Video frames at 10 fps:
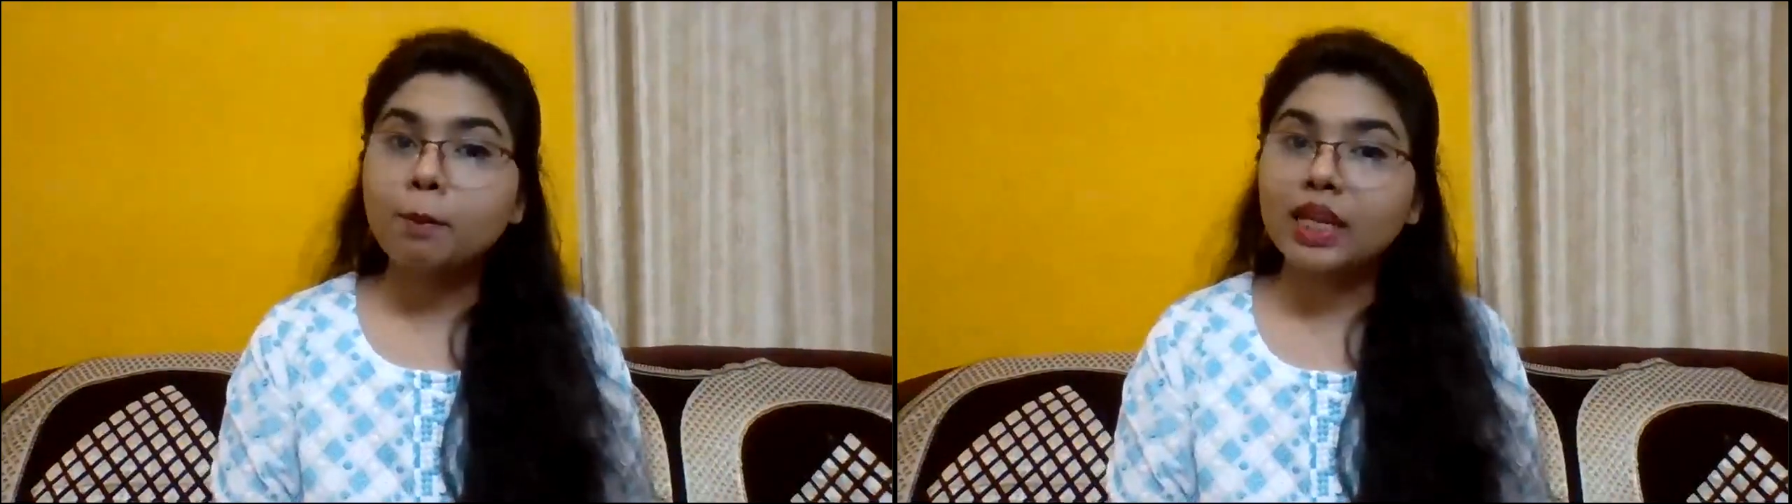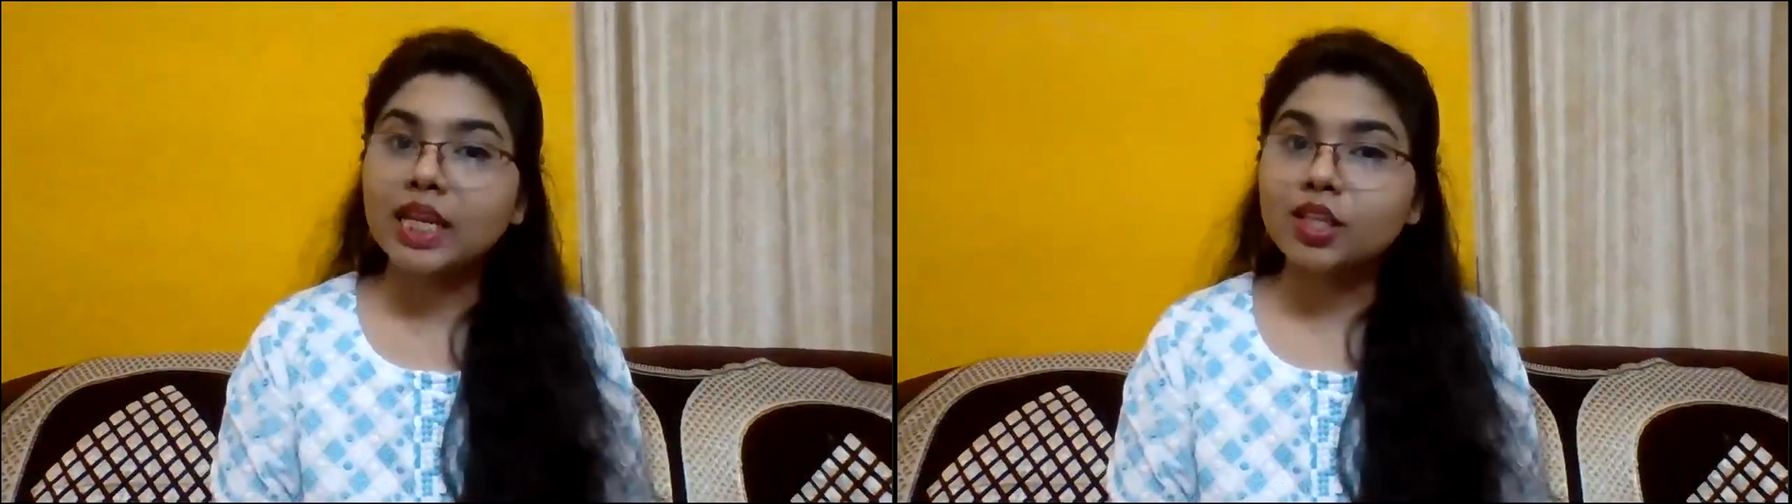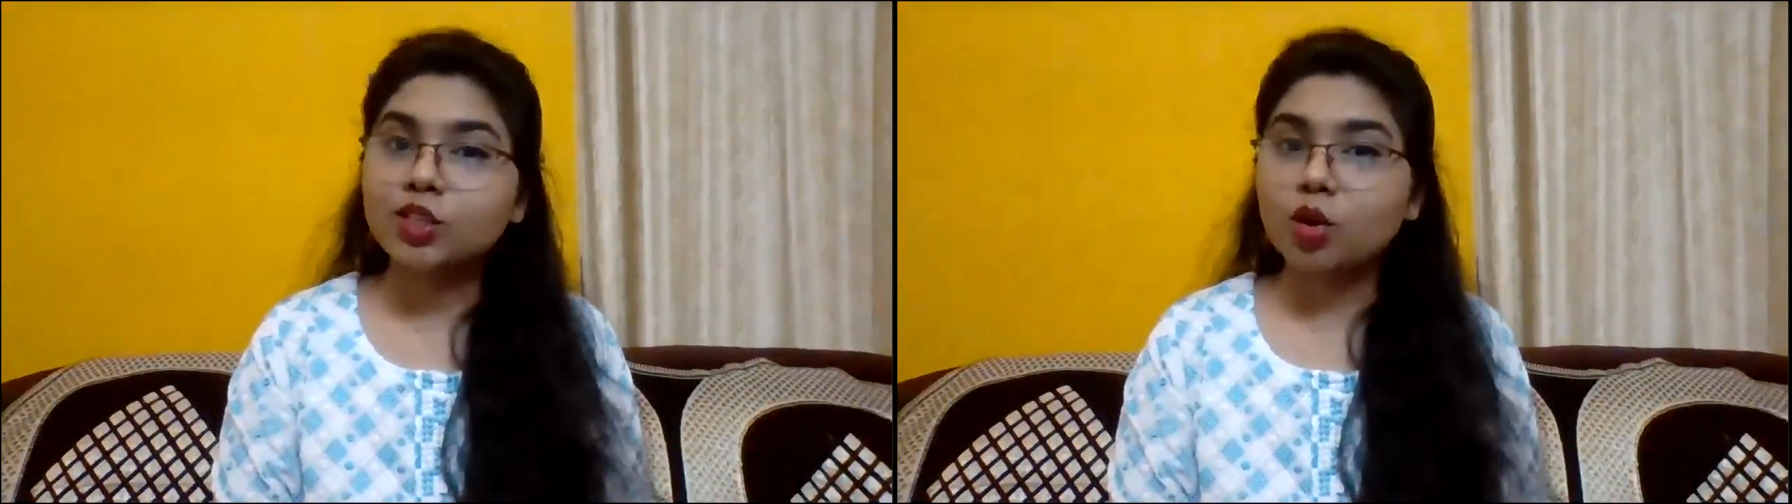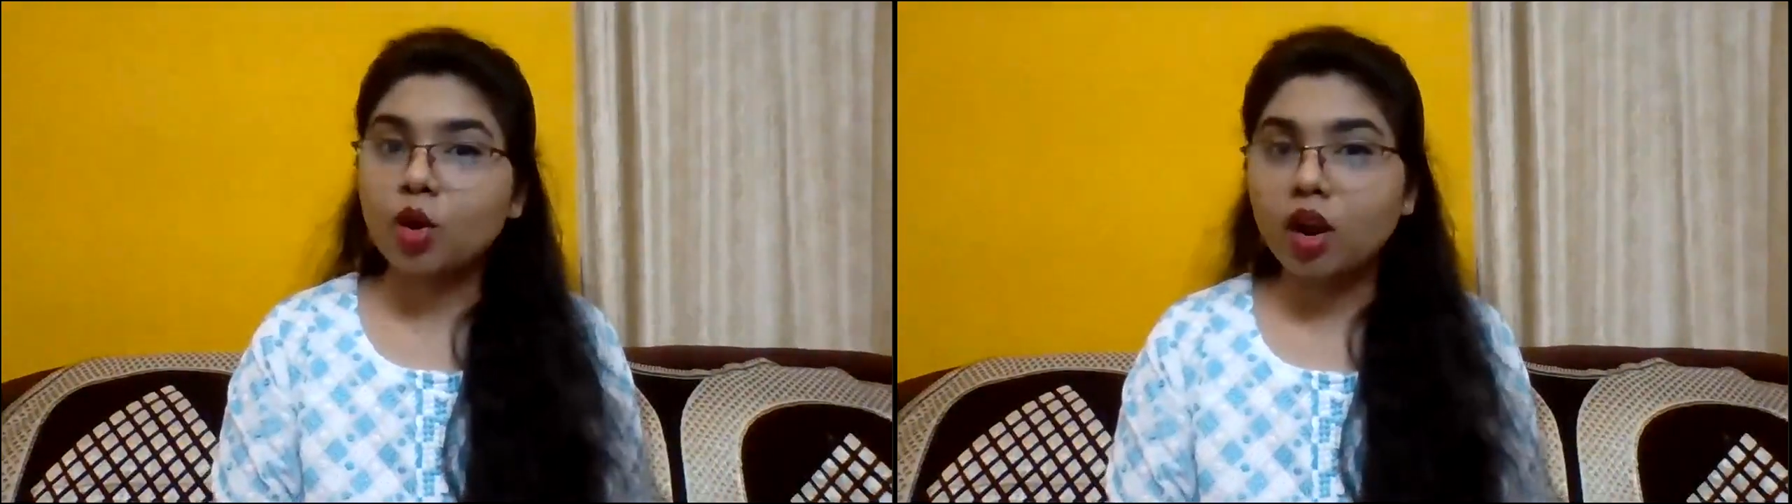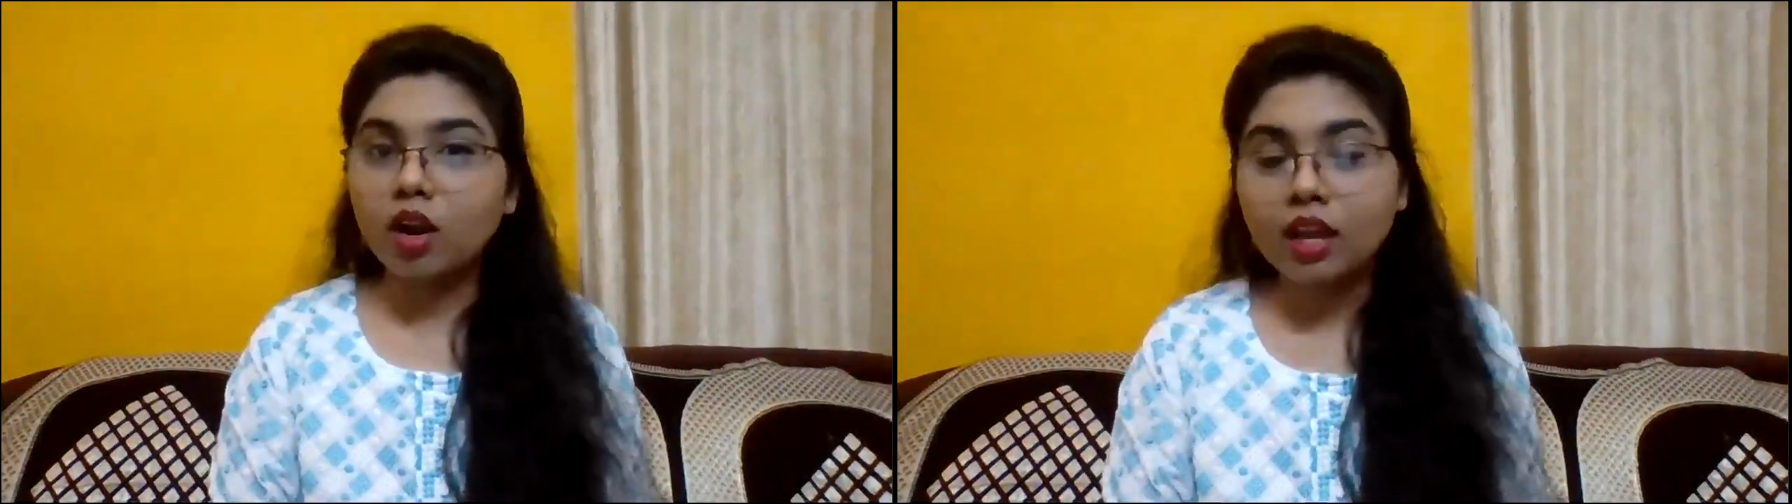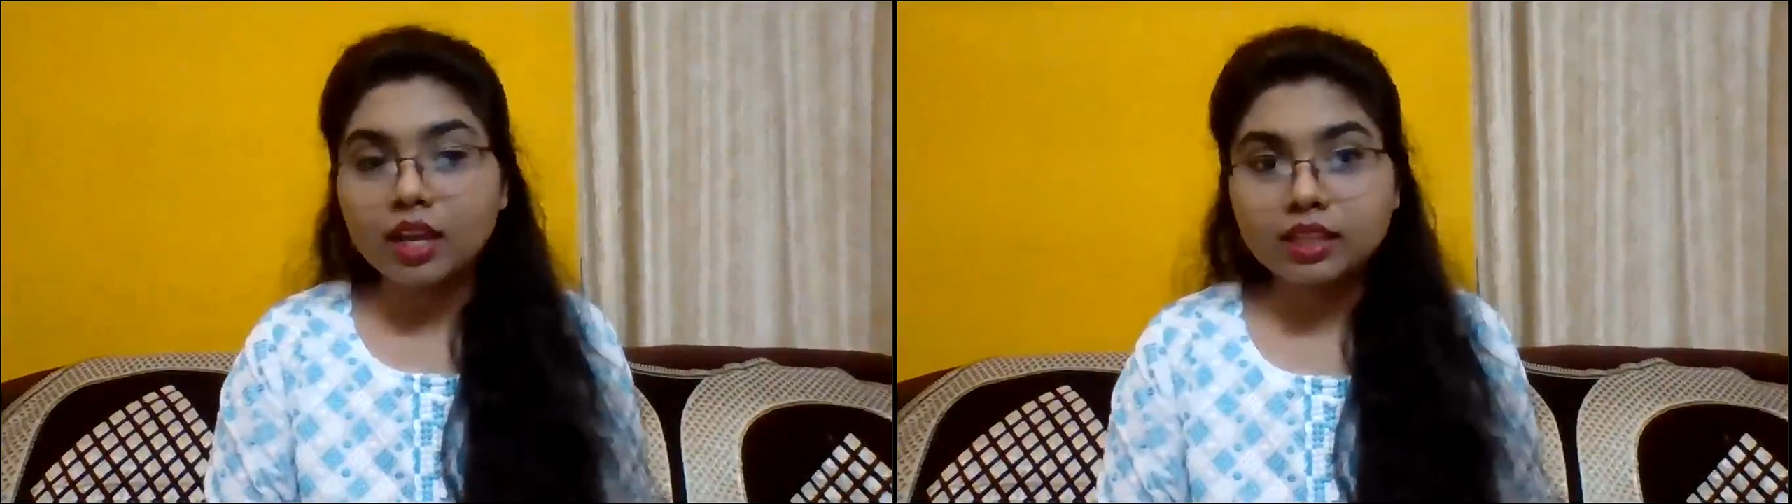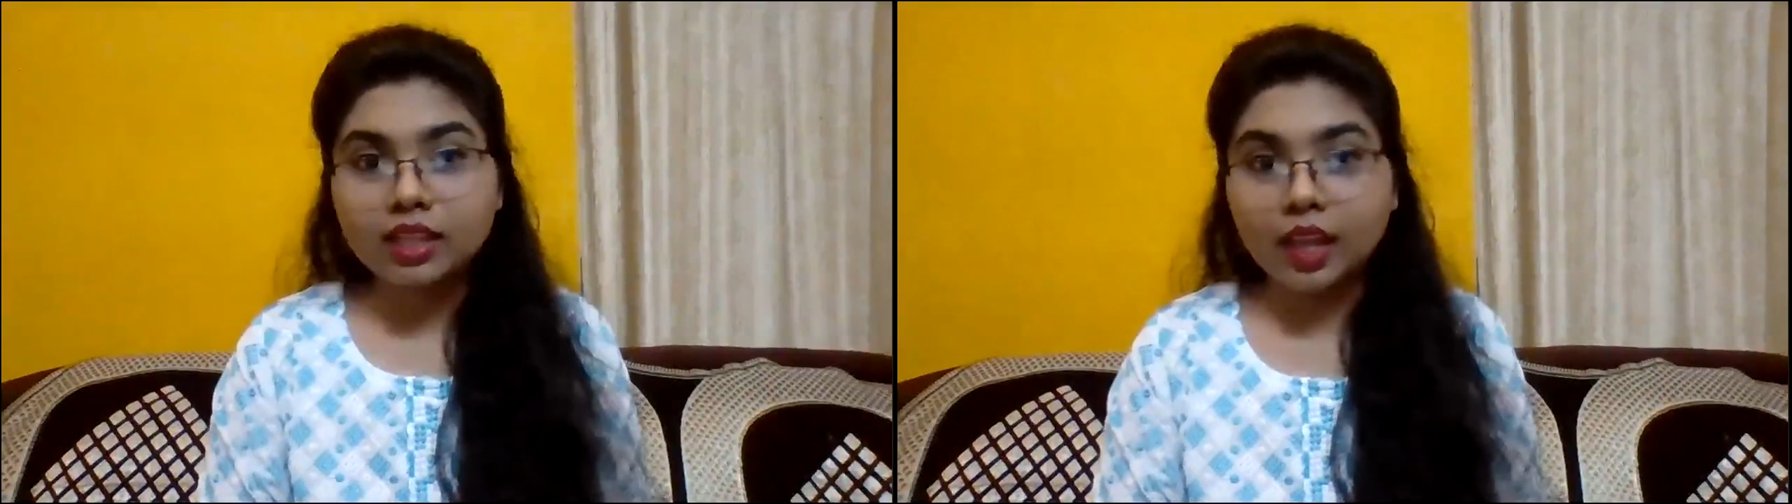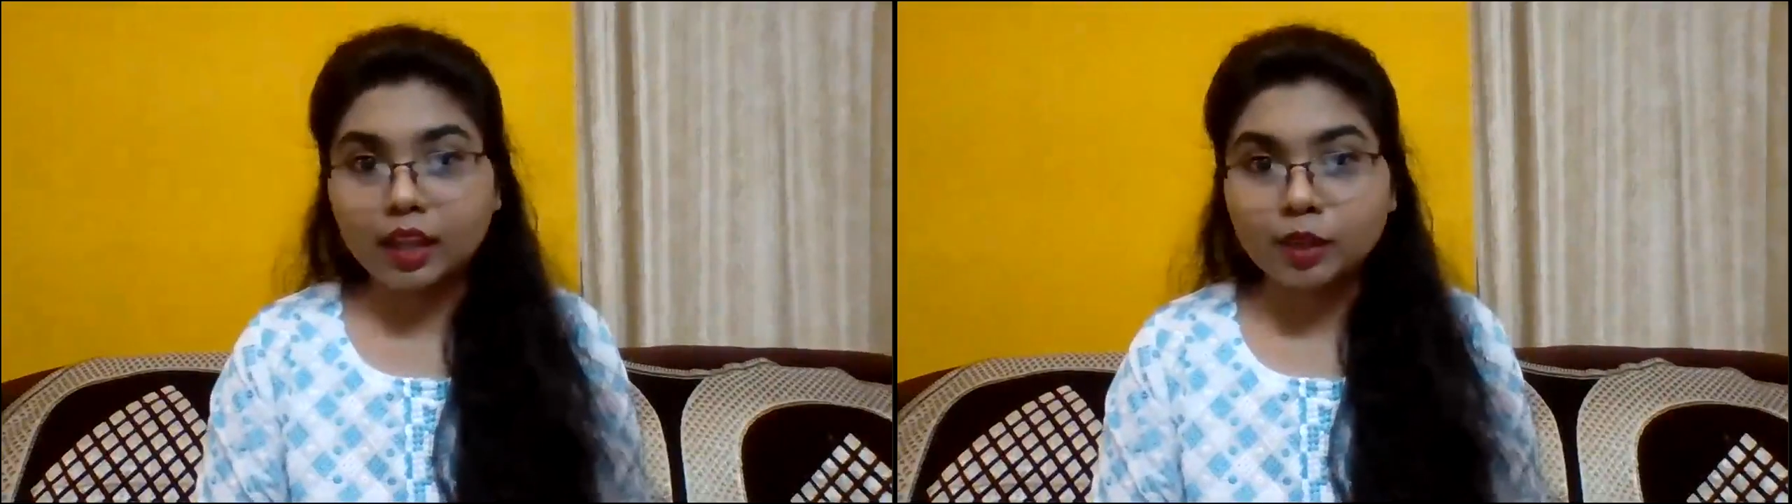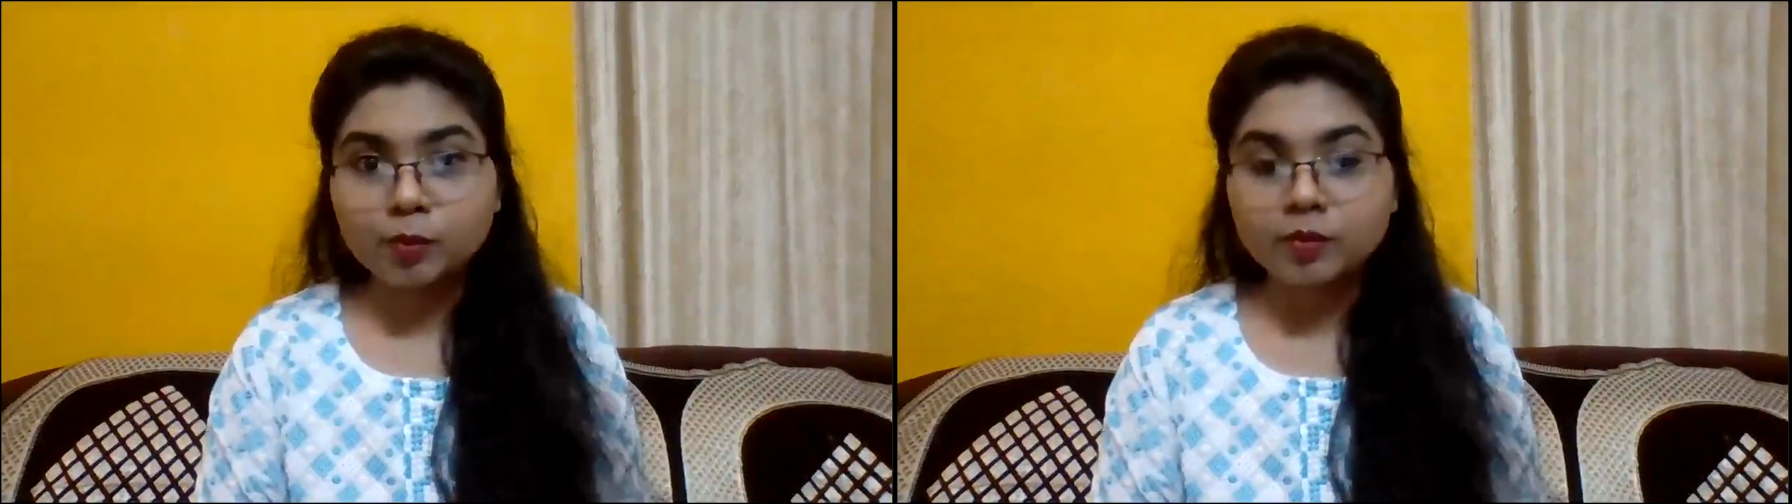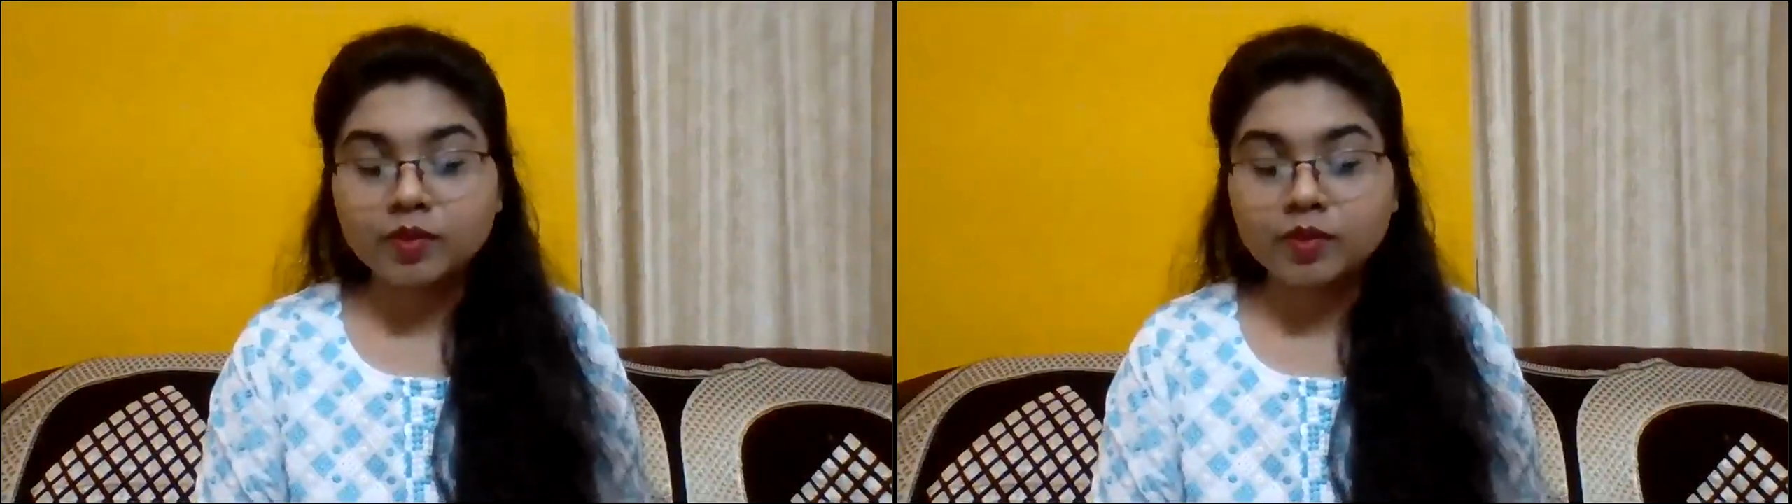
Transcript: place or thing.